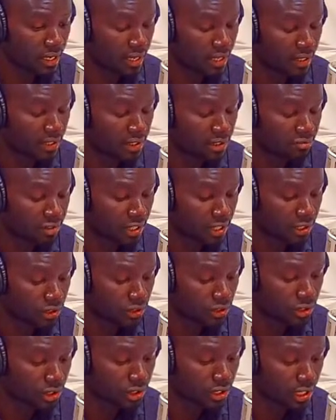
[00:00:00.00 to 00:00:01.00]
These
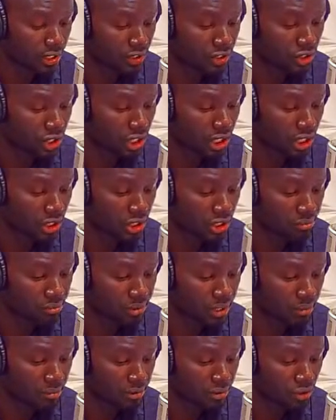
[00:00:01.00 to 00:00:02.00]
vital sites include a
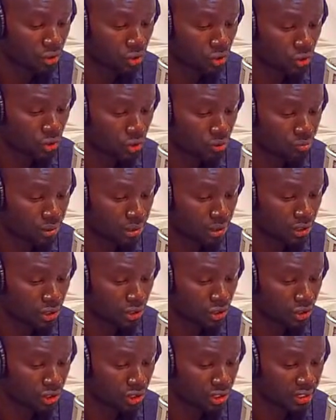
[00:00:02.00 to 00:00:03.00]
primary school built
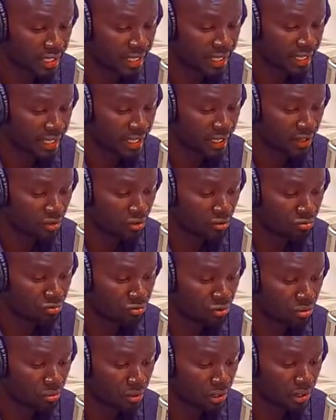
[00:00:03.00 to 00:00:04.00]
during the era of
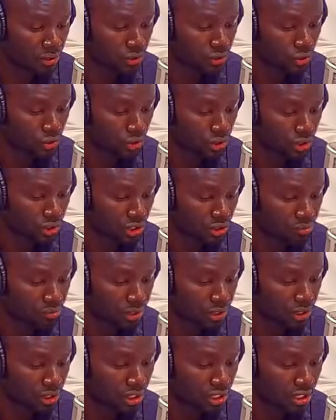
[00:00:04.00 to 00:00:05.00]
former Sudanese
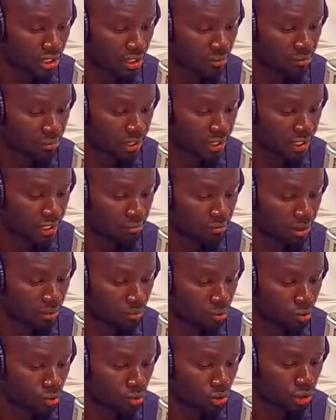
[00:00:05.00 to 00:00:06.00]
President Ibrahim
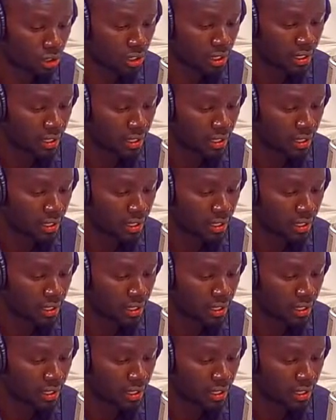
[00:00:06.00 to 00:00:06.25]
Aboud,